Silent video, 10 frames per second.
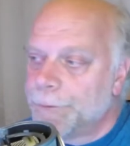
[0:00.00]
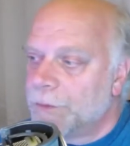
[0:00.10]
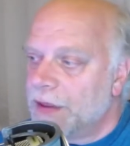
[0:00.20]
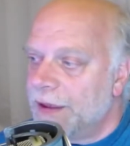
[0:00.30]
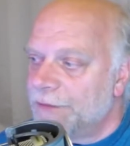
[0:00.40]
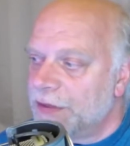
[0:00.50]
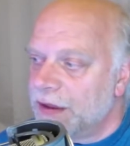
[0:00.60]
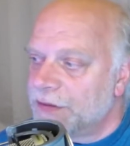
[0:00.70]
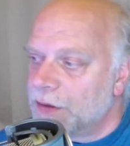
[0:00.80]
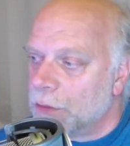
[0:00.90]
if
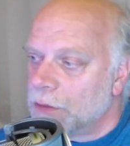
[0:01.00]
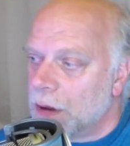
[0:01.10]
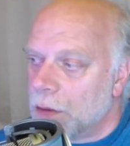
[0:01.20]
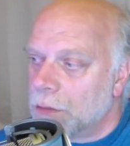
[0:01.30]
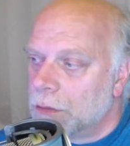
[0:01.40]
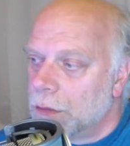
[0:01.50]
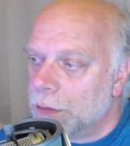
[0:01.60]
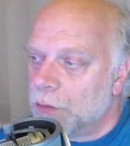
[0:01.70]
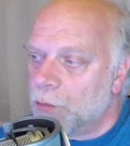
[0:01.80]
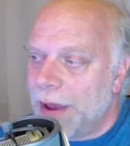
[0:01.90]
things don't go
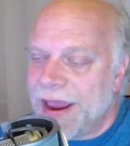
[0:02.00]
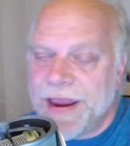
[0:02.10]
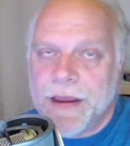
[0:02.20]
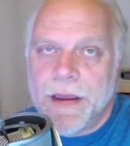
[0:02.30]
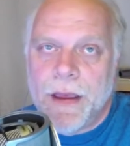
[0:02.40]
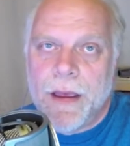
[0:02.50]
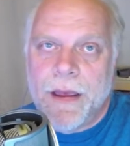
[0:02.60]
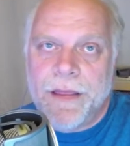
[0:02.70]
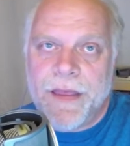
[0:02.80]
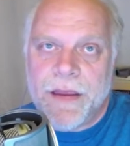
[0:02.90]
the way
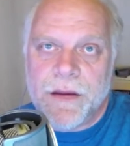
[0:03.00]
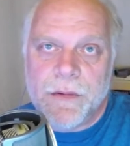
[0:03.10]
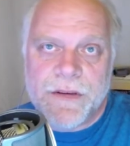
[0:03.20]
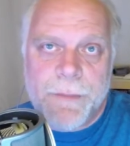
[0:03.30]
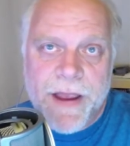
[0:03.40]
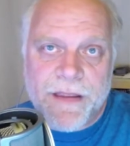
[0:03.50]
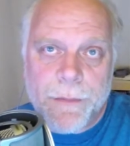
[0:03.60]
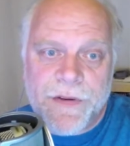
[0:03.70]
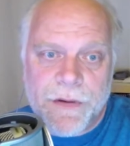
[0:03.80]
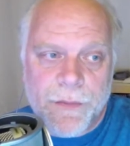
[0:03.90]
that you expect them
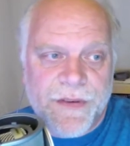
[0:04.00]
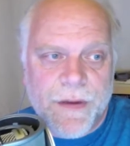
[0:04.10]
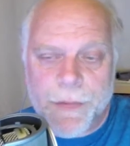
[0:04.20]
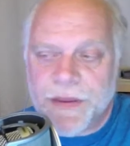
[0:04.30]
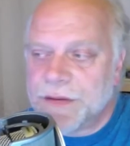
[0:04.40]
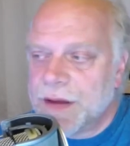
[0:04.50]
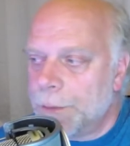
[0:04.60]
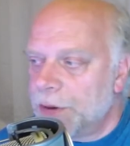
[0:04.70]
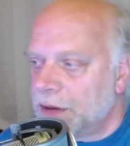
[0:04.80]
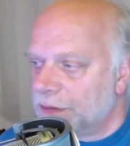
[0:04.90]
to with some of these
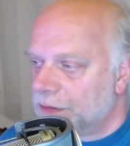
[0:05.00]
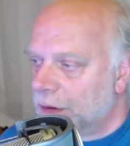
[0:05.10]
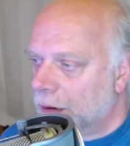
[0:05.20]
companies.